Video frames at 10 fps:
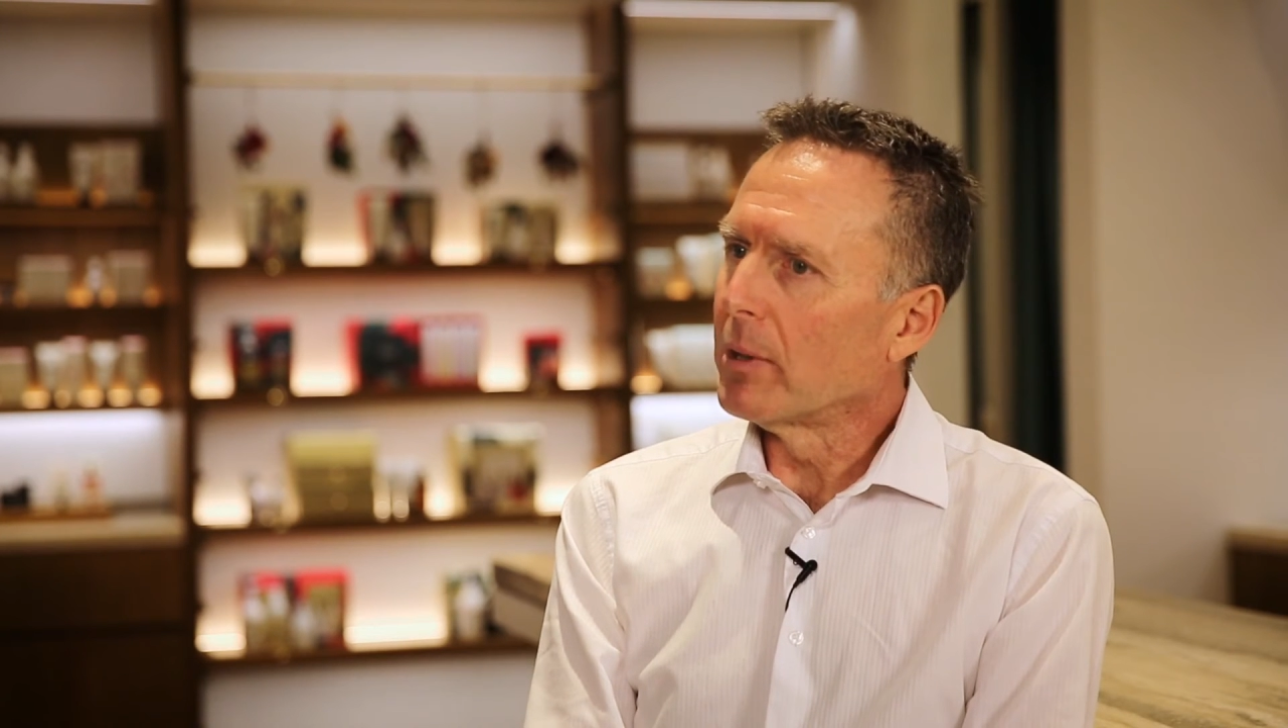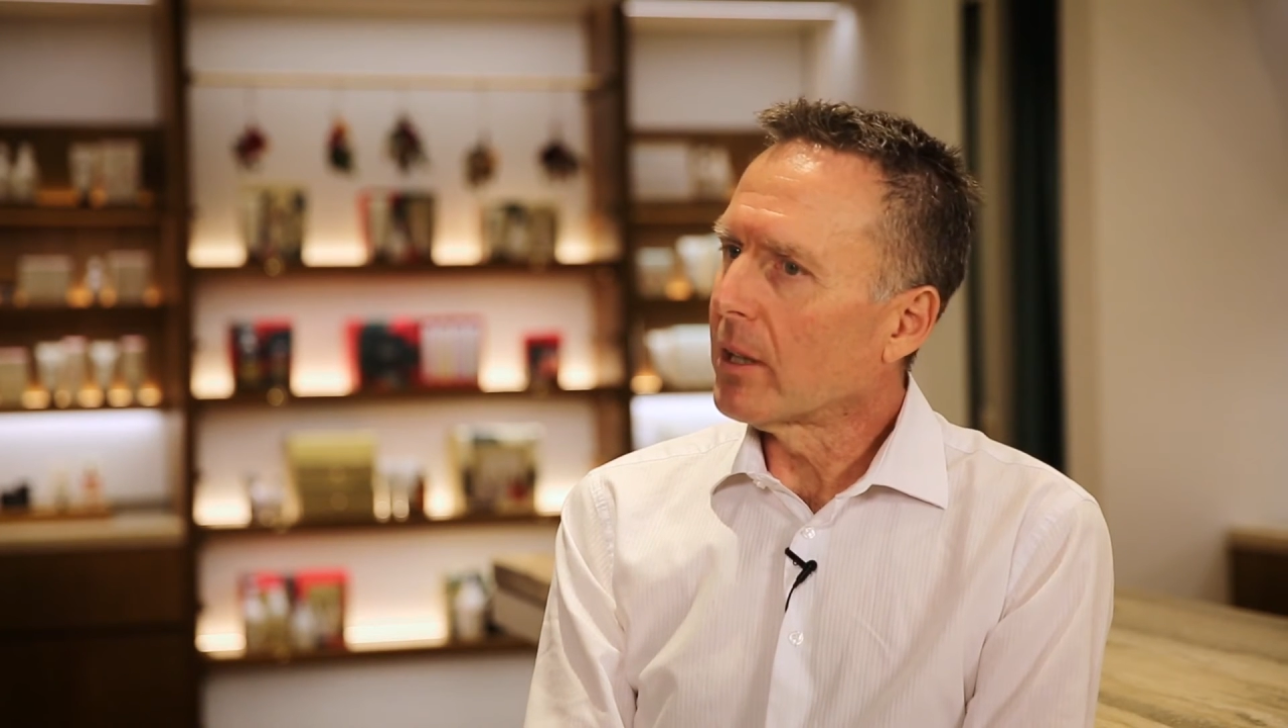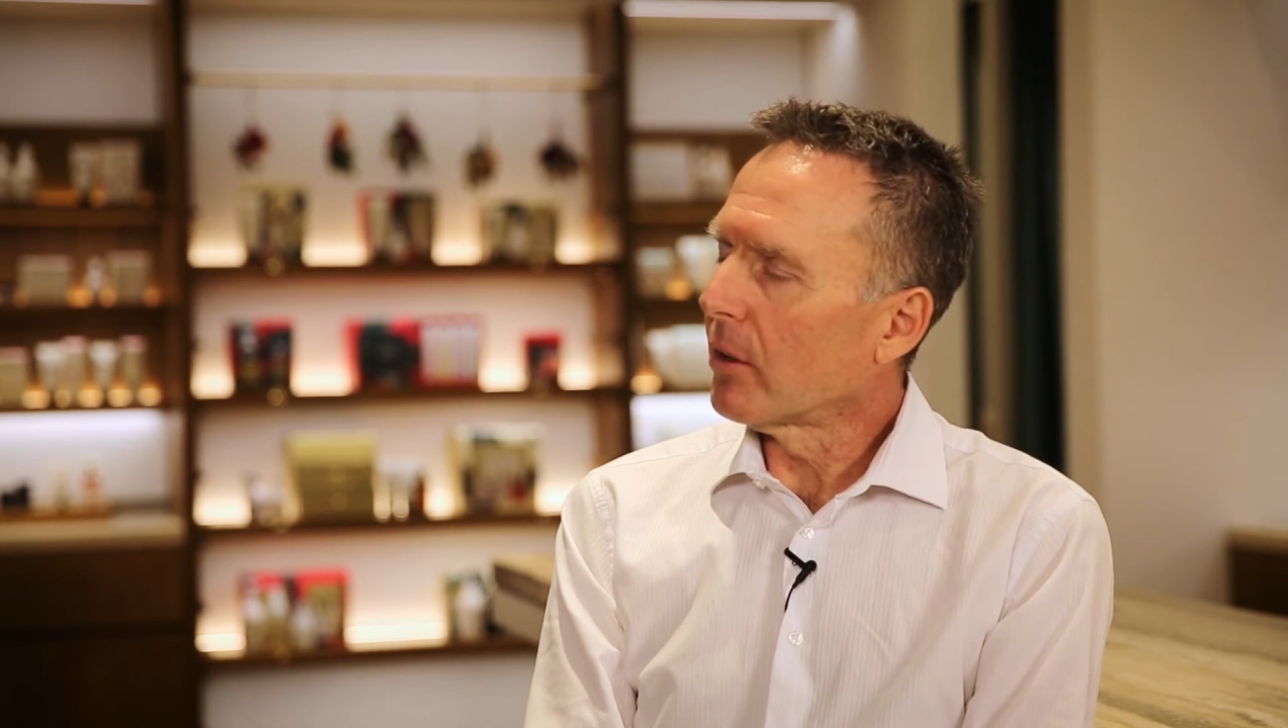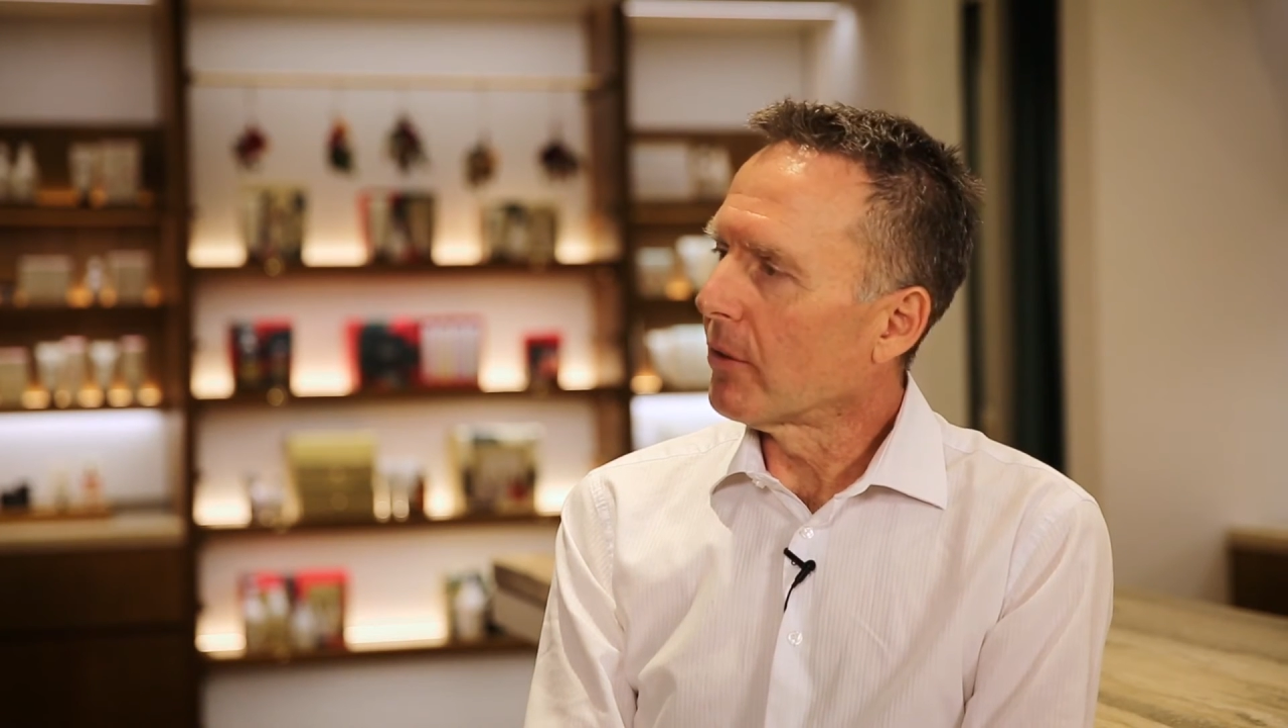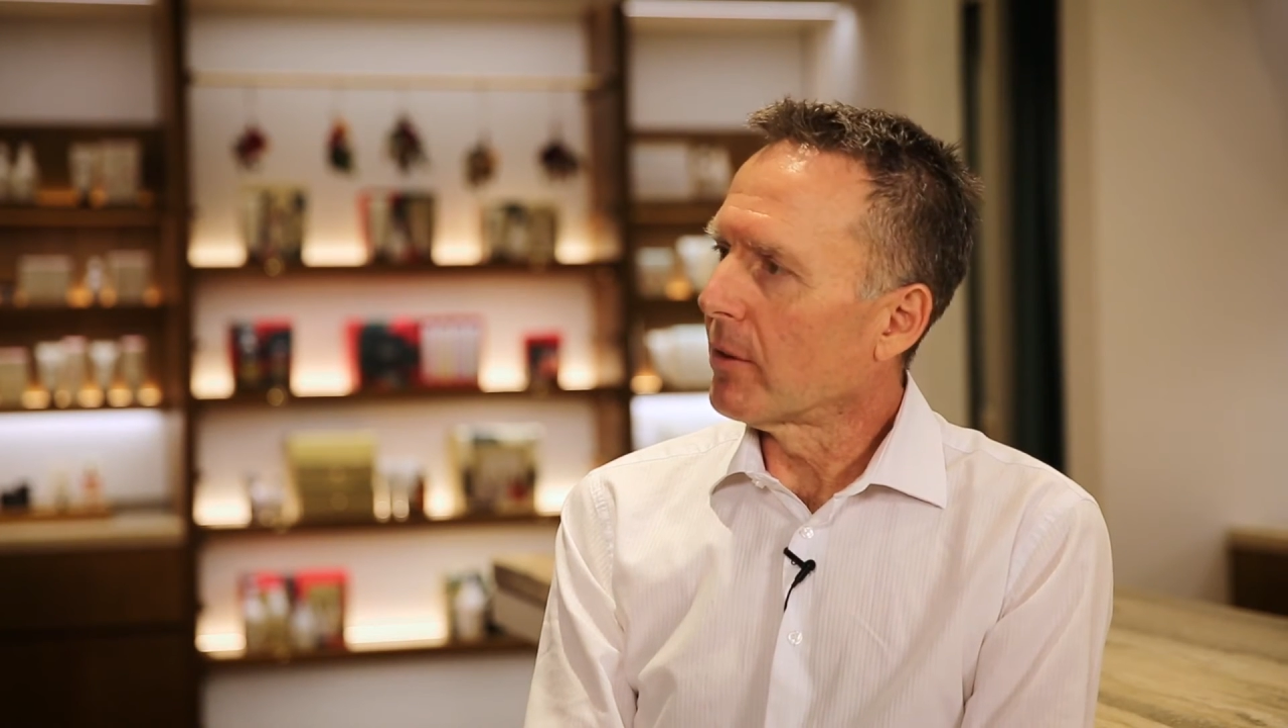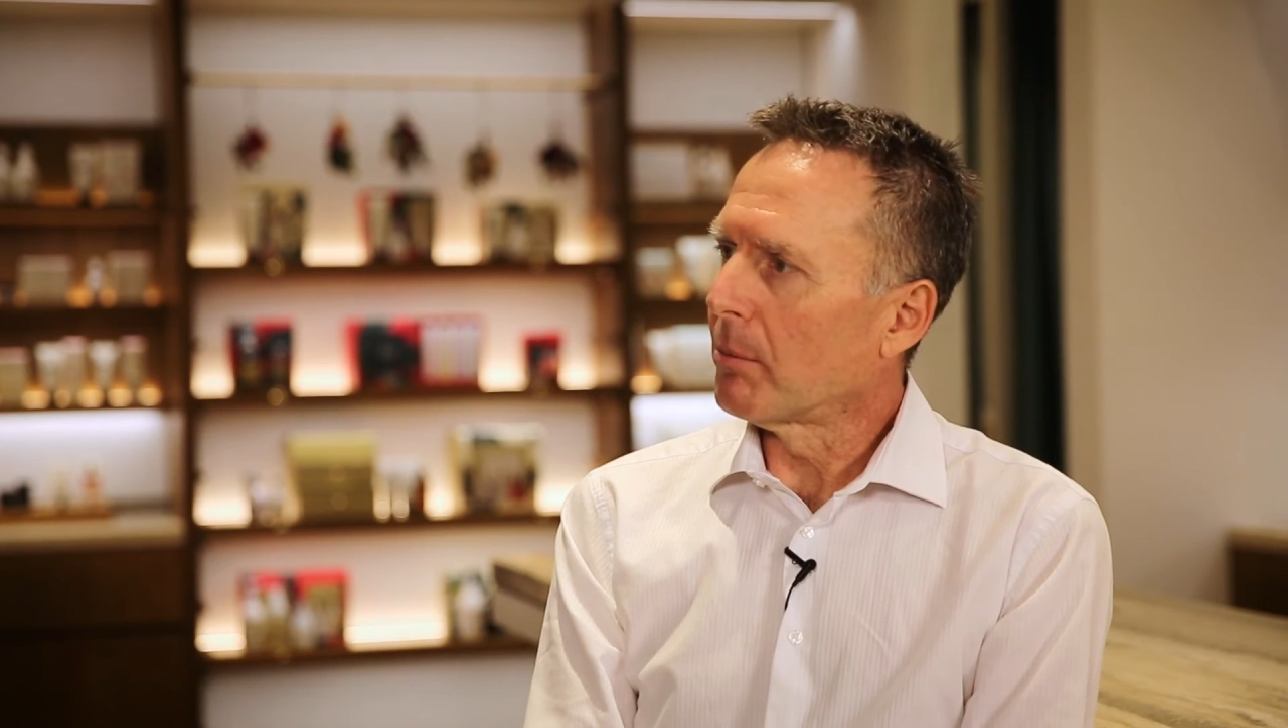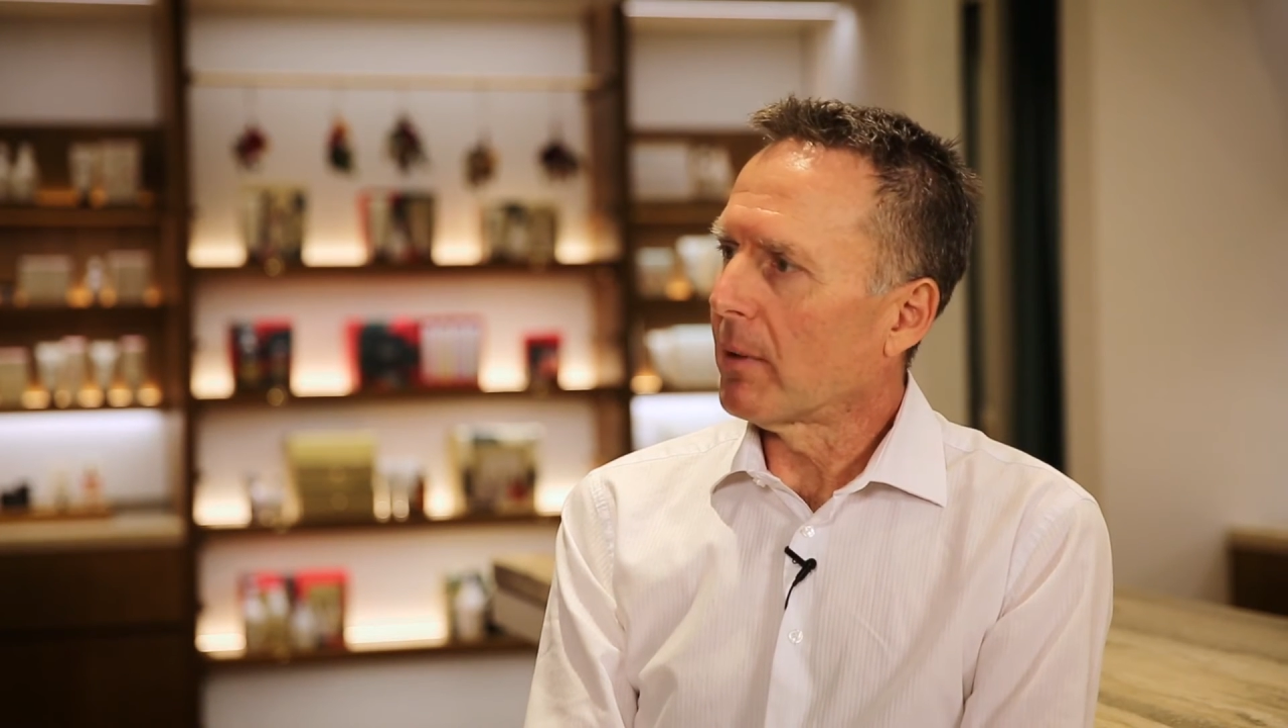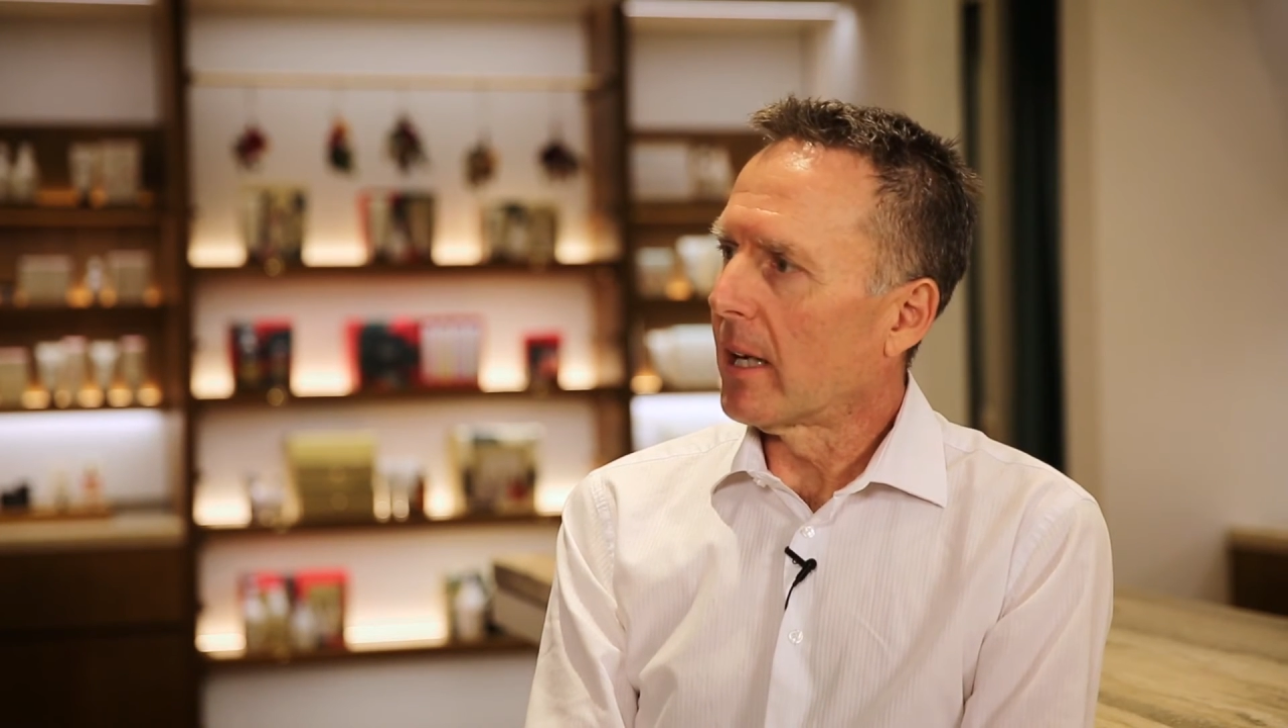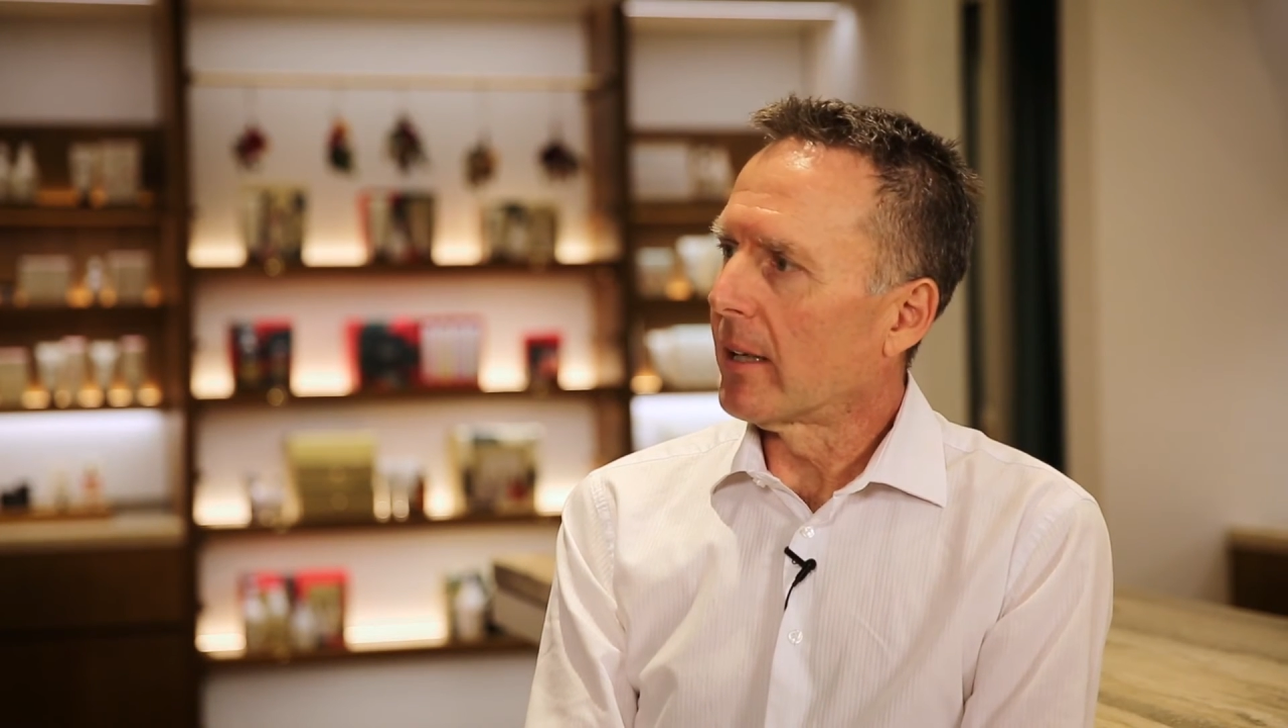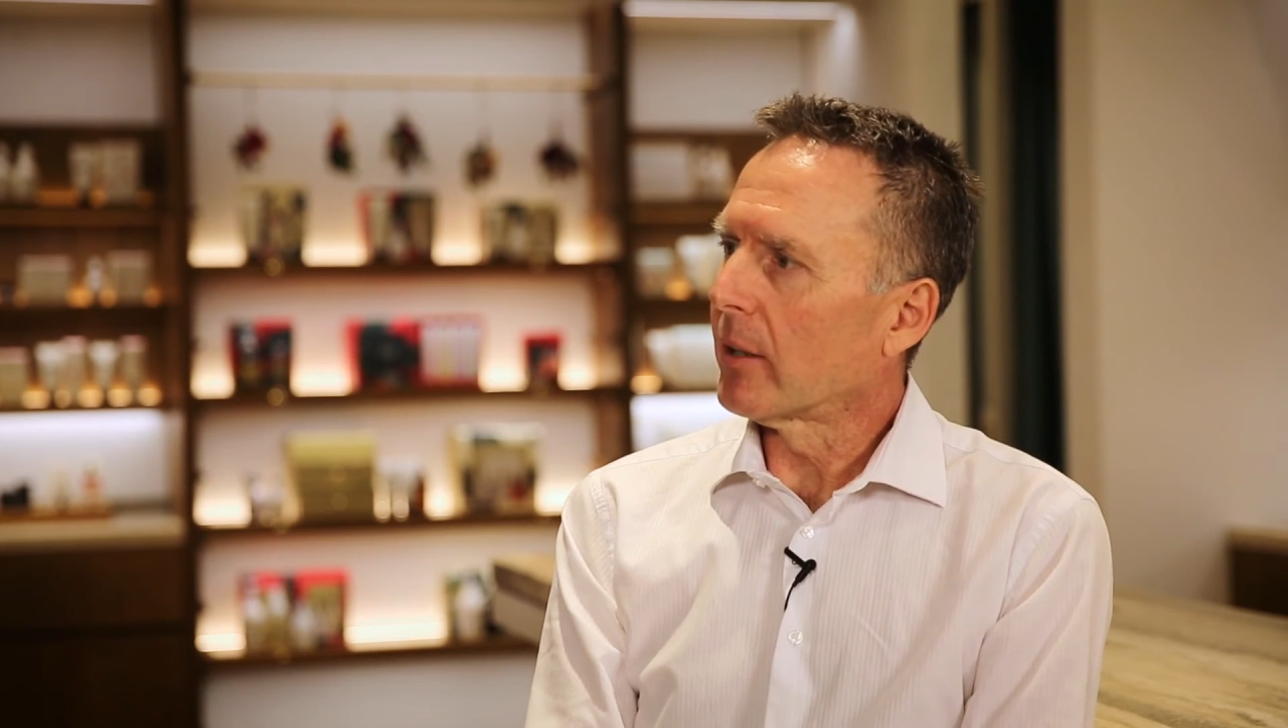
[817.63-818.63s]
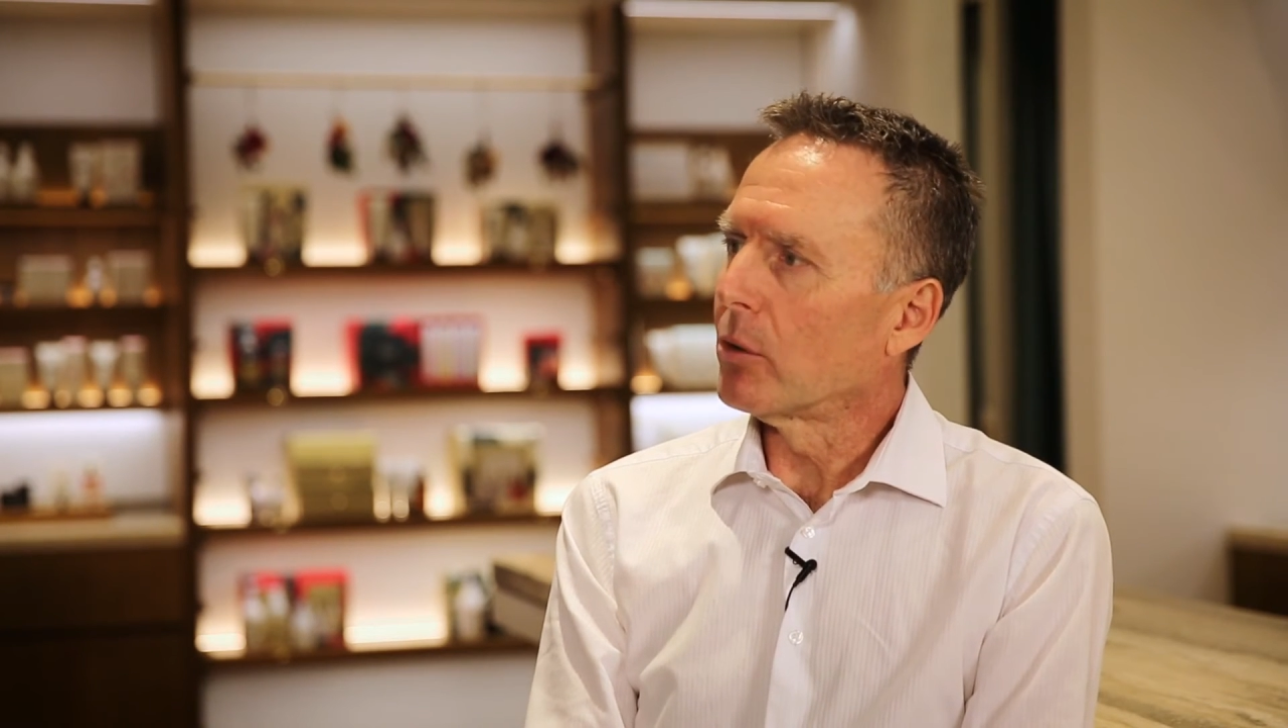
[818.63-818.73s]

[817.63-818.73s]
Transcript: because of the planning